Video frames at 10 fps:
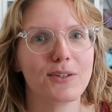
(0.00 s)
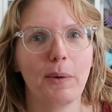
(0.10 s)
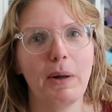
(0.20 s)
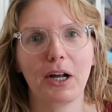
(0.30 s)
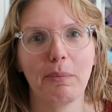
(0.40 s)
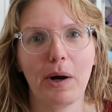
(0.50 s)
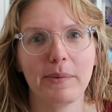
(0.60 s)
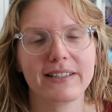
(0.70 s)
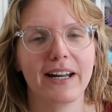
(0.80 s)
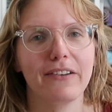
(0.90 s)
So I'm not going to
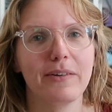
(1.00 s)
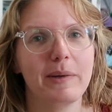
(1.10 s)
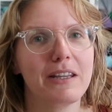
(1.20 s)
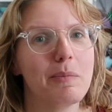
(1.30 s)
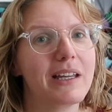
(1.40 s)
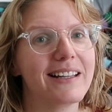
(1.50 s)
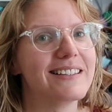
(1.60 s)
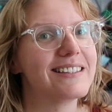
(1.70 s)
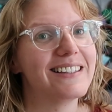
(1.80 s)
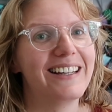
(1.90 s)
promise that every month,
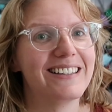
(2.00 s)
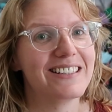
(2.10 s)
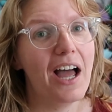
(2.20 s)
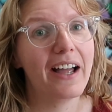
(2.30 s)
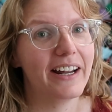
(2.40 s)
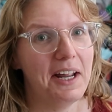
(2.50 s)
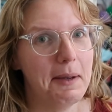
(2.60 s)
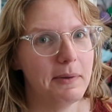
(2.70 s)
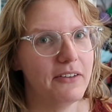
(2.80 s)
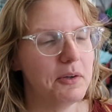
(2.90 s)
because it's not going to
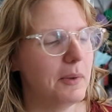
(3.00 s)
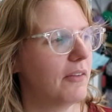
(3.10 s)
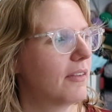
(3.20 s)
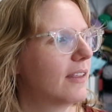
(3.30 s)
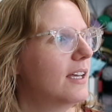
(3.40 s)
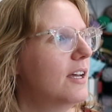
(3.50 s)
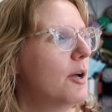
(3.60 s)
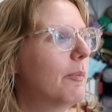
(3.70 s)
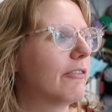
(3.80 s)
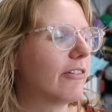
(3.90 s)
happen every month.
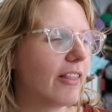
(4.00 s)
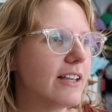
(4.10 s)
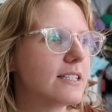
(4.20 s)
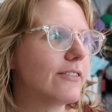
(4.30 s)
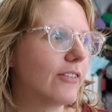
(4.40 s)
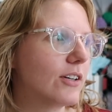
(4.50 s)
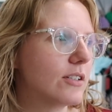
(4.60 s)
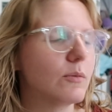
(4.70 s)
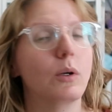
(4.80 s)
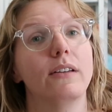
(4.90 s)
But for this for
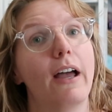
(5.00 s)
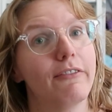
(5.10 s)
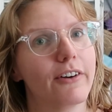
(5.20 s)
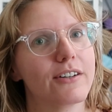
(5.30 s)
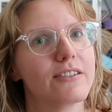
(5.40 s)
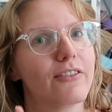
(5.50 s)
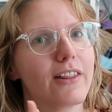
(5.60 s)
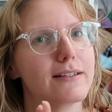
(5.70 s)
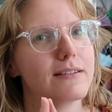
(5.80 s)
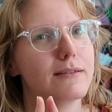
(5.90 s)

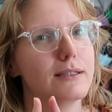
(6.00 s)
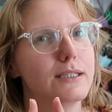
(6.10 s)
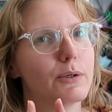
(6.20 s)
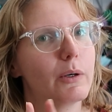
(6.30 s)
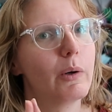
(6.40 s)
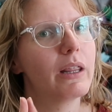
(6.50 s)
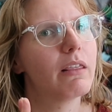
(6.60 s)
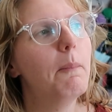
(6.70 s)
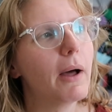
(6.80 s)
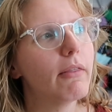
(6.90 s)
this 0
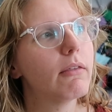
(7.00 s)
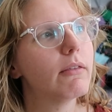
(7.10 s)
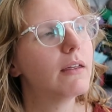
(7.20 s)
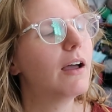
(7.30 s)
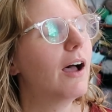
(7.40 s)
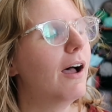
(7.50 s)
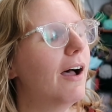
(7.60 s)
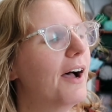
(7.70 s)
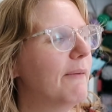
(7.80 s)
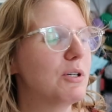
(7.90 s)
month,
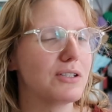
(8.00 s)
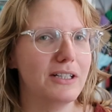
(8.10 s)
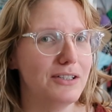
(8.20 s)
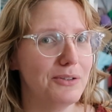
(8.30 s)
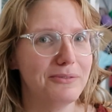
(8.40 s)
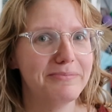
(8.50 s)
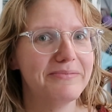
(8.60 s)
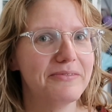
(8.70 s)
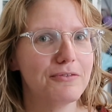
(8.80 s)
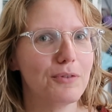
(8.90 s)
I'm just going to do
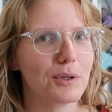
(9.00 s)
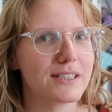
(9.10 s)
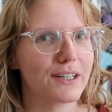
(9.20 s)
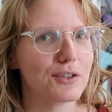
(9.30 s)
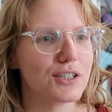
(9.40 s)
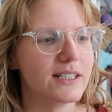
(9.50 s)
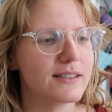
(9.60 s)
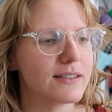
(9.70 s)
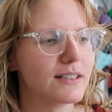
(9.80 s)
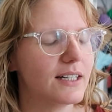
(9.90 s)
4 sticker sheets.